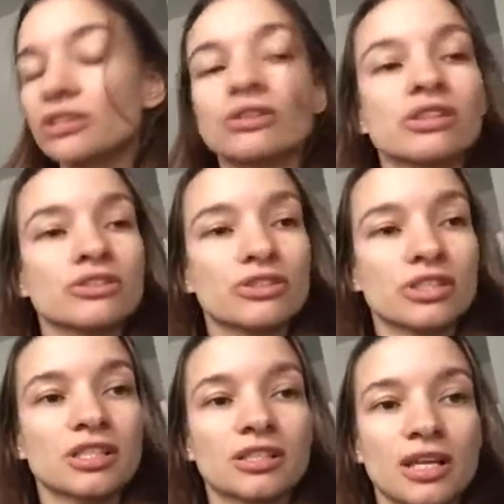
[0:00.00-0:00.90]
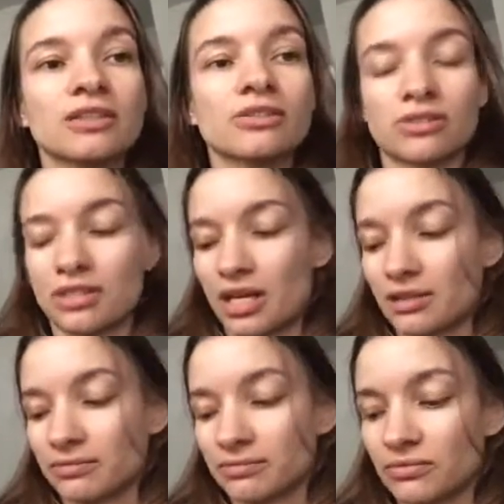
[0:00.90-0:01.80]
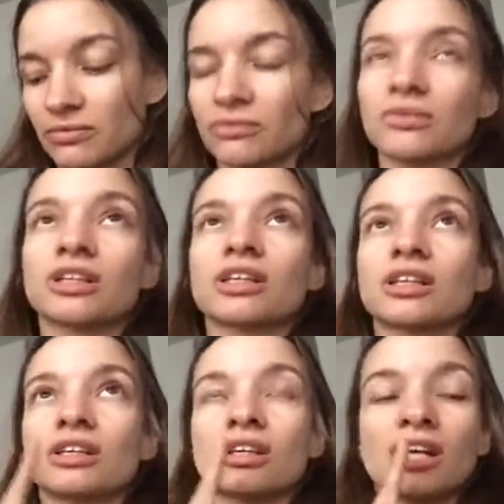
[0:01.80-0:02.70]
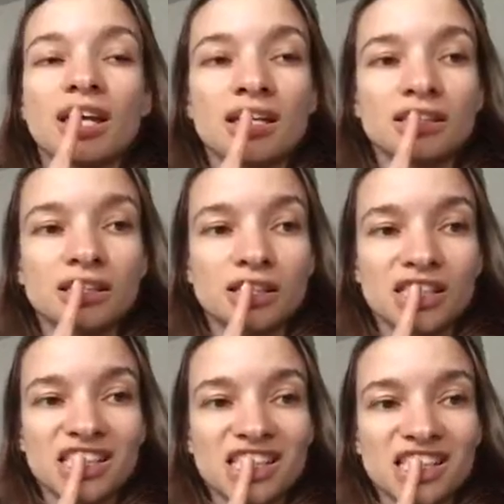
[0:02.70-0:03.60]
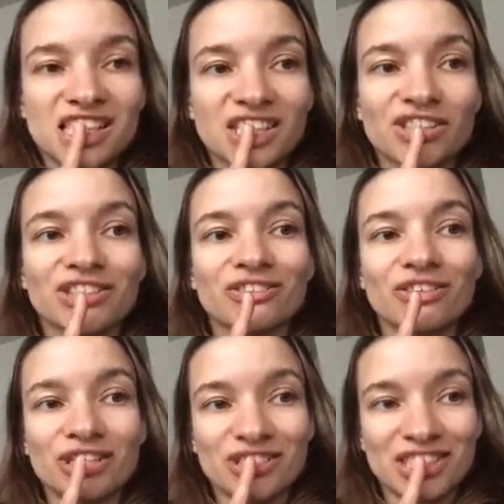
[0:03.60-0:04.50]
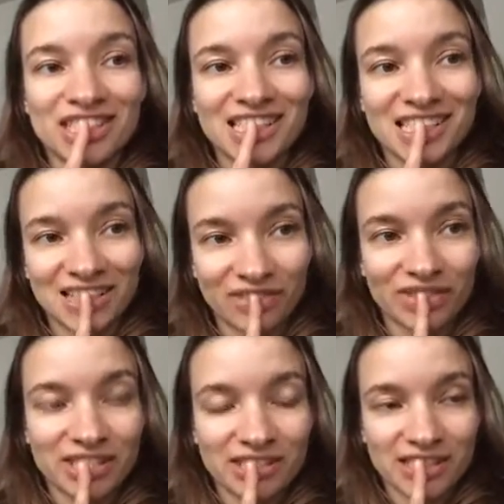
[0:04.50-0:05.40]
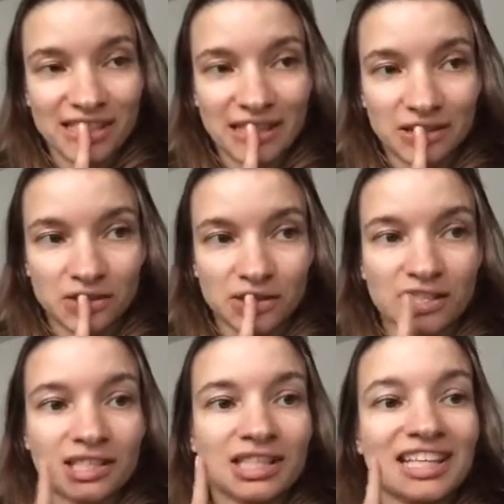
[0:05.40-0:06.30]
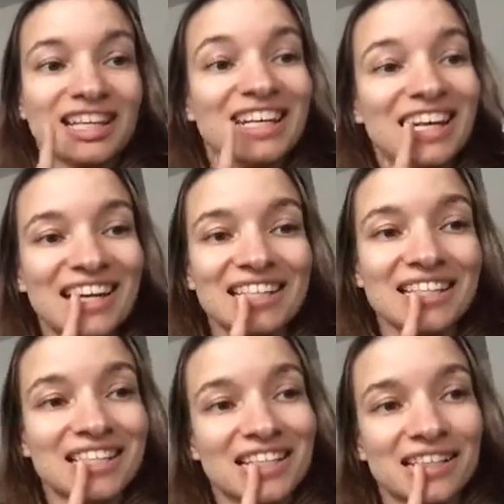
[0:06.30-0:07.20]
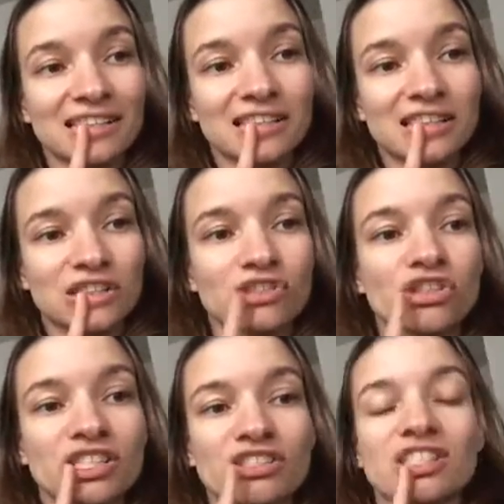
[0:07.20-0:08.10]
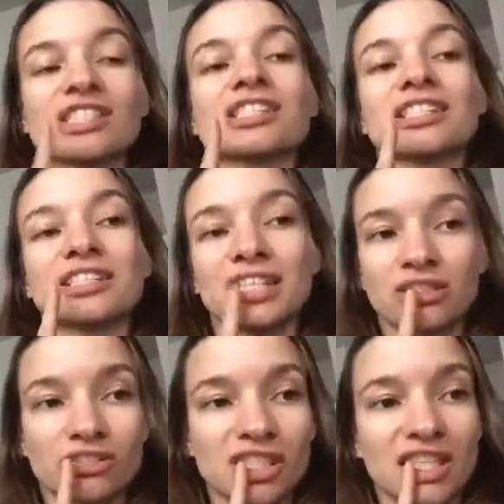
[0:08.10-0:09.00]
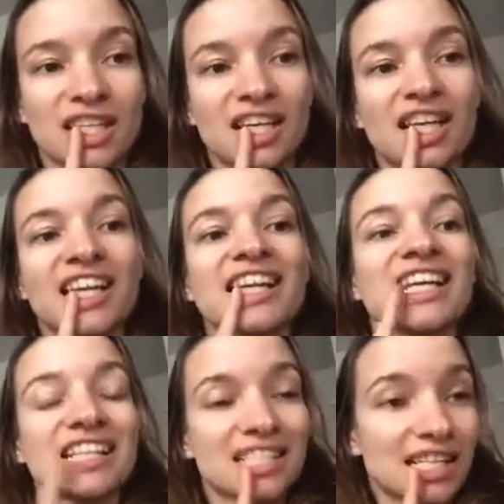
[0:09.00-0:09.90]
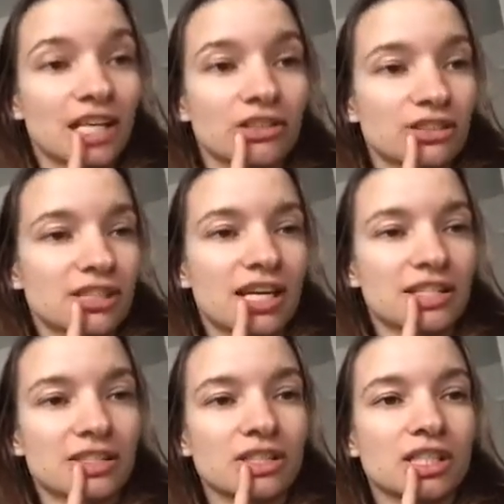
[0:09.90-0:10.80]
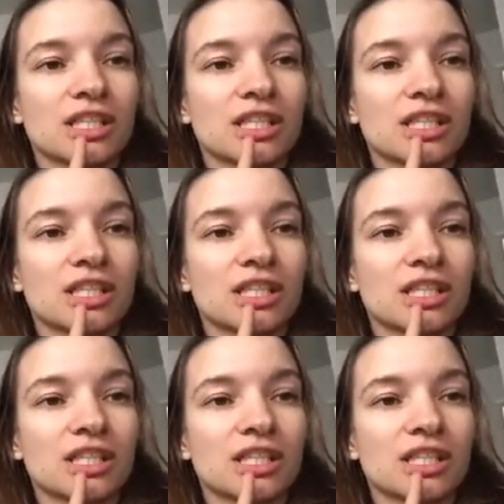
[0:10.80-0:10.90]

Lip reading: you're going to see the dental star, 8 years you're going to see in the first incisor. 9 years you're going to see the dental star in the second incisor.